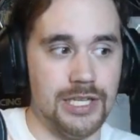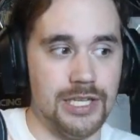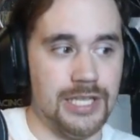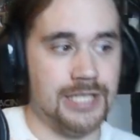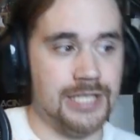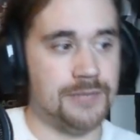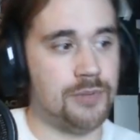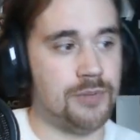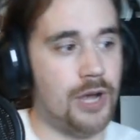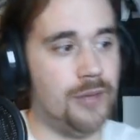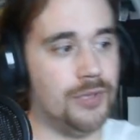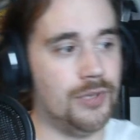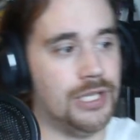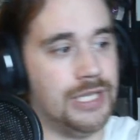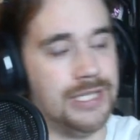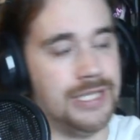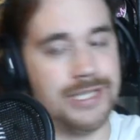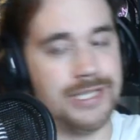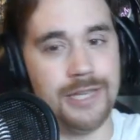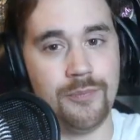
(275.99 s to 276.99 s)
he's probably
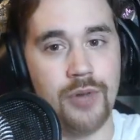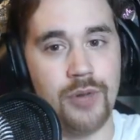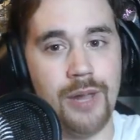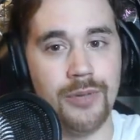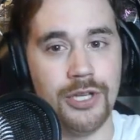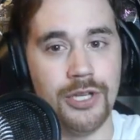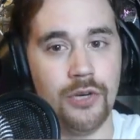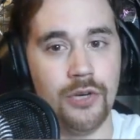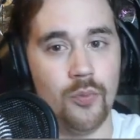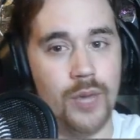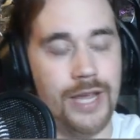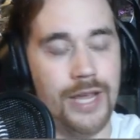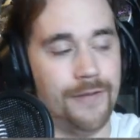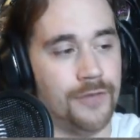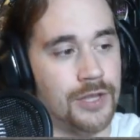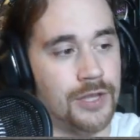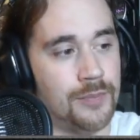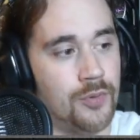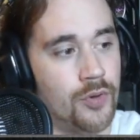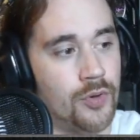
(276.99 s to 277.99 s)
going to wait
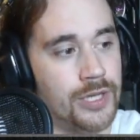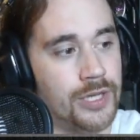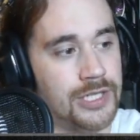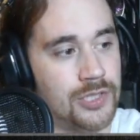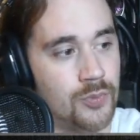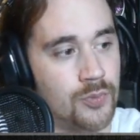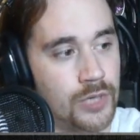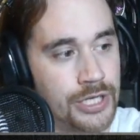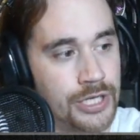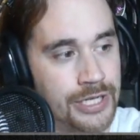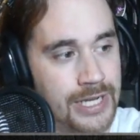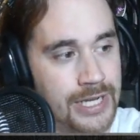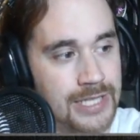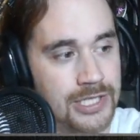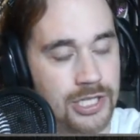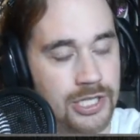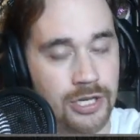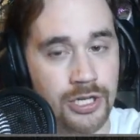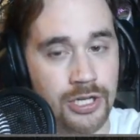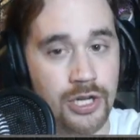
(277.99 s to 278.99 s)
for the point to where you guys
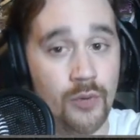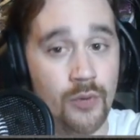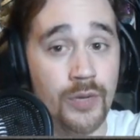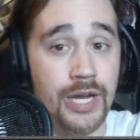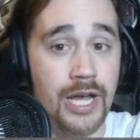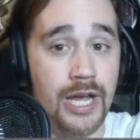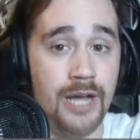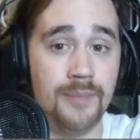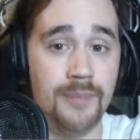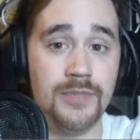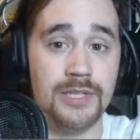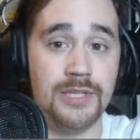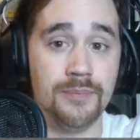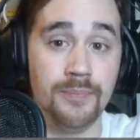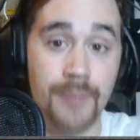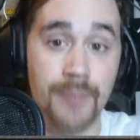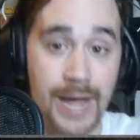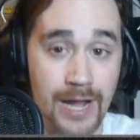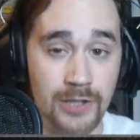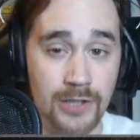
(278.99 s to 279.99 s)
start going up to
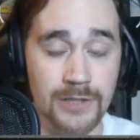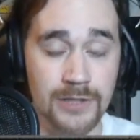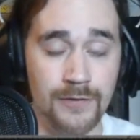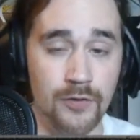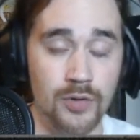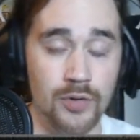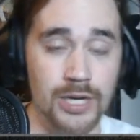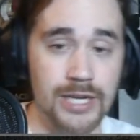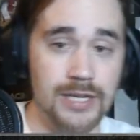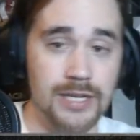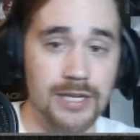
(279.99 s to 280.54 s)
pounce for it.